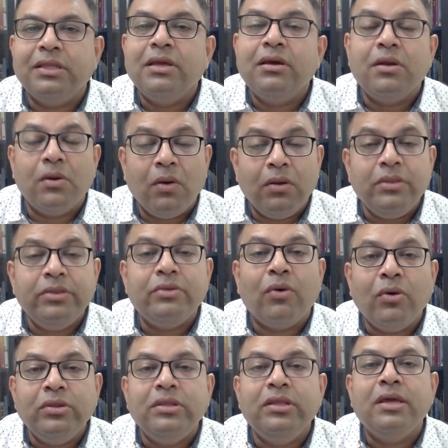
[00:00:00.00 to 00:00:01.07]
They are all
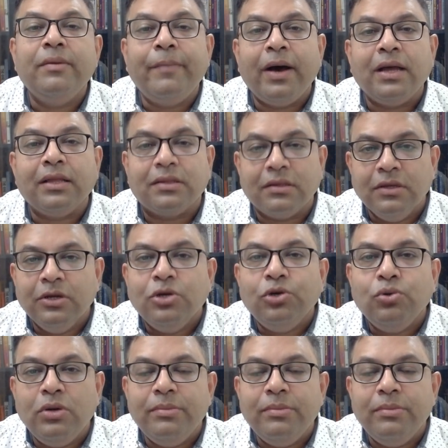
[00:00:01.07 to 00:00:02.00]
on their path to